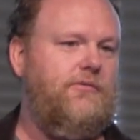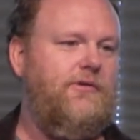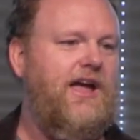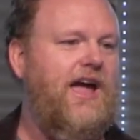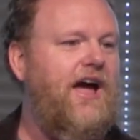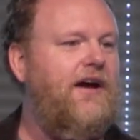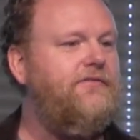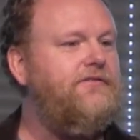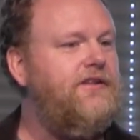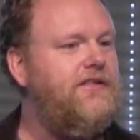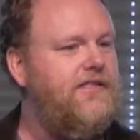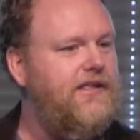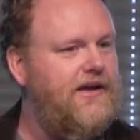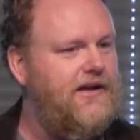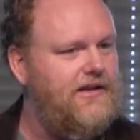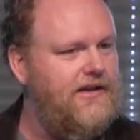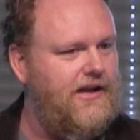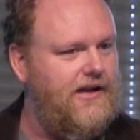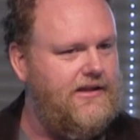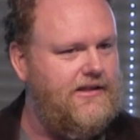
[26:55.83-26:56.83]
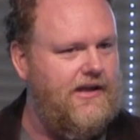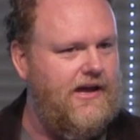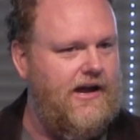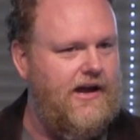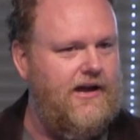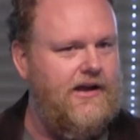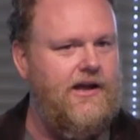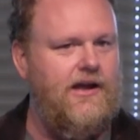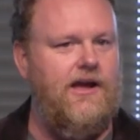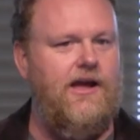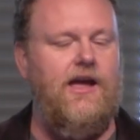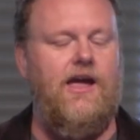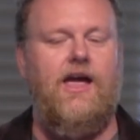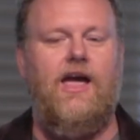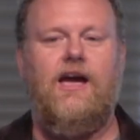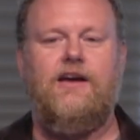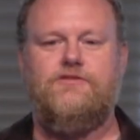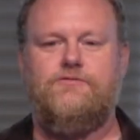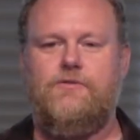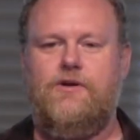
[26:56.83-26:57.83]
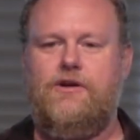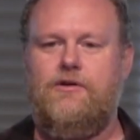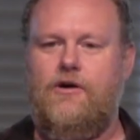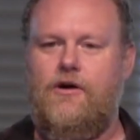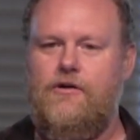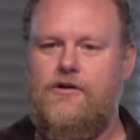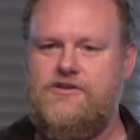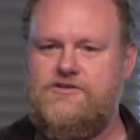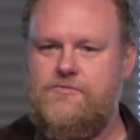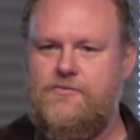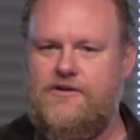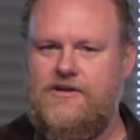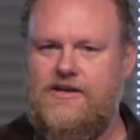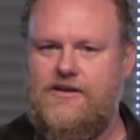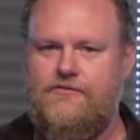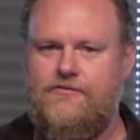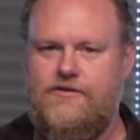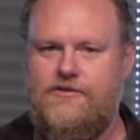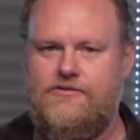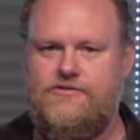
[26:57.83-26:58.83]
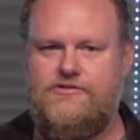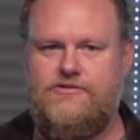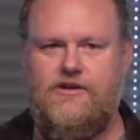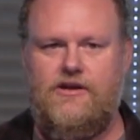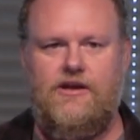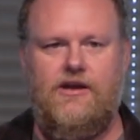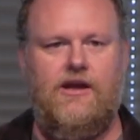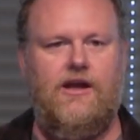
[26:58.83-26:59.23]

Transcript: We have to think like that as we grow as believers,